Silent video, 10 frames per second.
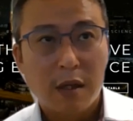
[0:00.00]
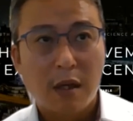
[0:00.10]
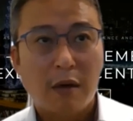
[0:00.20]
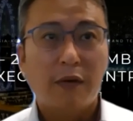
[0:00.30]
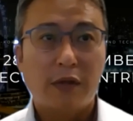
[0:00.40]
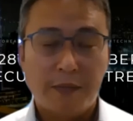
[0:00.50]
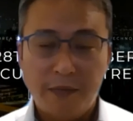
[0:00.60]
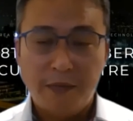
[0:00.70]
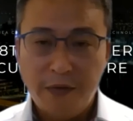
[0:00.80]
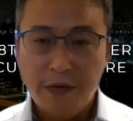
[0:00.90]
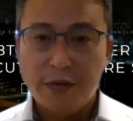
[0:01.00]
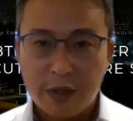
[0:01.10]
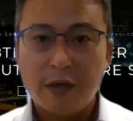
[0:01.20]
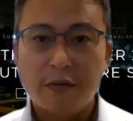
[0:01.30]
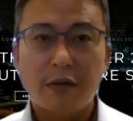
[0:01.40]
for the future
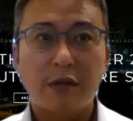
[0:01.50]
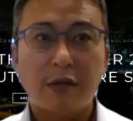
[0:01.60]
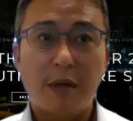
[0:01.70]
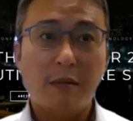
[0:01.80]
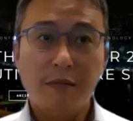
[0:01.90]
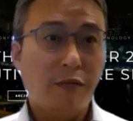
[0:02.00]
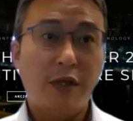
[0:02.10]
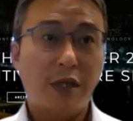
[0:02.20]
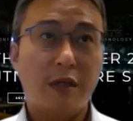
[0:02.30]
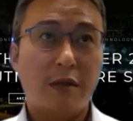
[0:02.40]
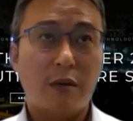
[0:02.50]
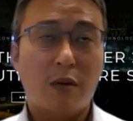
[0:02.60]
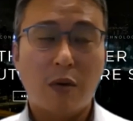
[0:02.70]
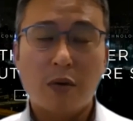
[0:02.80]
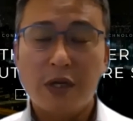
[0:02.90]
career development, which is
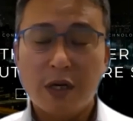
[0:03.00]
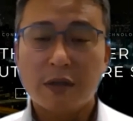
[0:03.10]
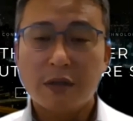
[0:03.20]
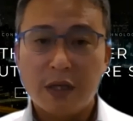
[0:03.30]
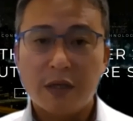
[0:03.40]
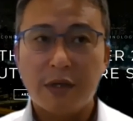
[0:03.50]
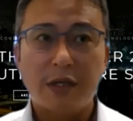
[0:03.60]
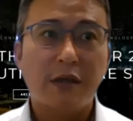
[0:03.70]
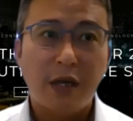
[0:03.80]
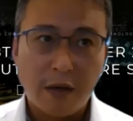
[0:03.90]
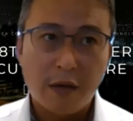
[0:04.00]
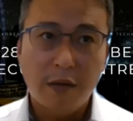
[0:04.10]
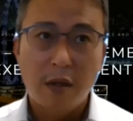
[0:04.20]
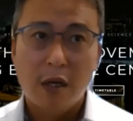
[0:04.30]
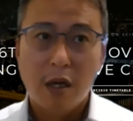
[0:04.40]
all young generation care.
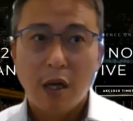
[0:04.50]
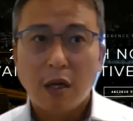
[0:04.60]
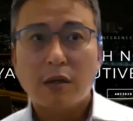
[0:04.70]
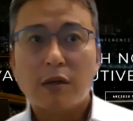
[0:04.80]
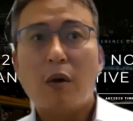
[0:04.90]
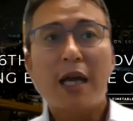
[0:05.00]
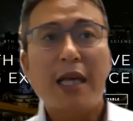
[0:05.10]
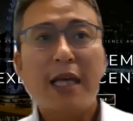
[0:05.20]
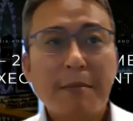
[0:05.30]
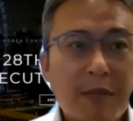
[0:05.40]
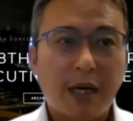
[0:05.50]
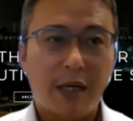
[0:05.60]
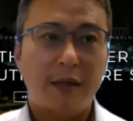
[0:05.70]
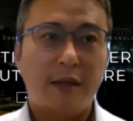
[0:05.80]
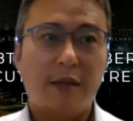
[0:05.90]
So I
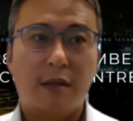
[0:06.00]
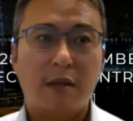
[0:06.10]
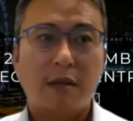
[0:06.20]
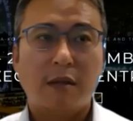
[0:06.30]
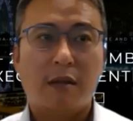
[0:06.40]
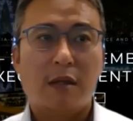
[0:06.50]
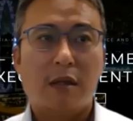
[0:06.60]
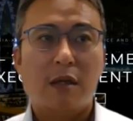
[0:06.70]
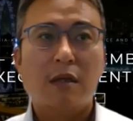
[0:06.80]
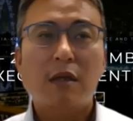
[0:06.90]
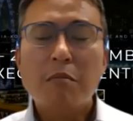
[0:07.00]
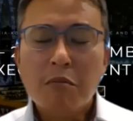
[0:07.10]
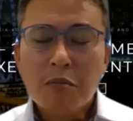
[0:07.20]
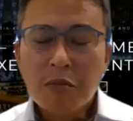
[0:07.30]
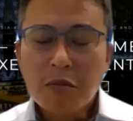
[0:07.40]
invite the
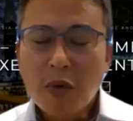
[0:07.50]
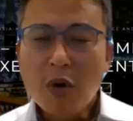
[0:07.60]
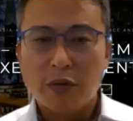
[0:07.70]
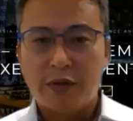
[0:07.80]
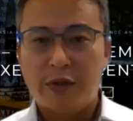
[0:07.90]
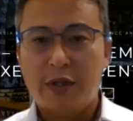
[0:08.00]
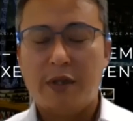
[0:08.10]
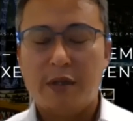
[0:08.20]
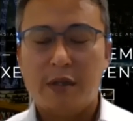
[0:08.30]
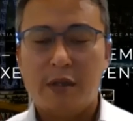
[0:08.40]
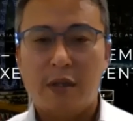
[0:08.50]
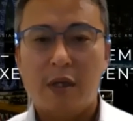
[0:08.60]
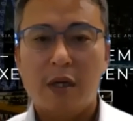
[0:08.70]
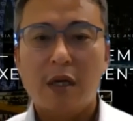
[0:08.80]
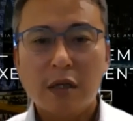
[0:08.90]
most
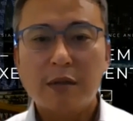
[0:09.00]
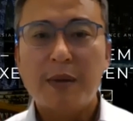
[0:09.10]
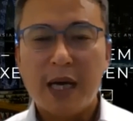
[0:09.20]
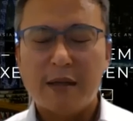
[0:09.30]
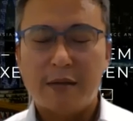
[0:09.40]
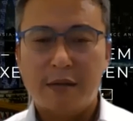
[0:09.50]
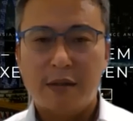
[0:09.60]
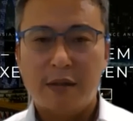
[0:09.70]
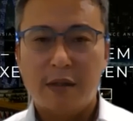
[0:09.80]
advanced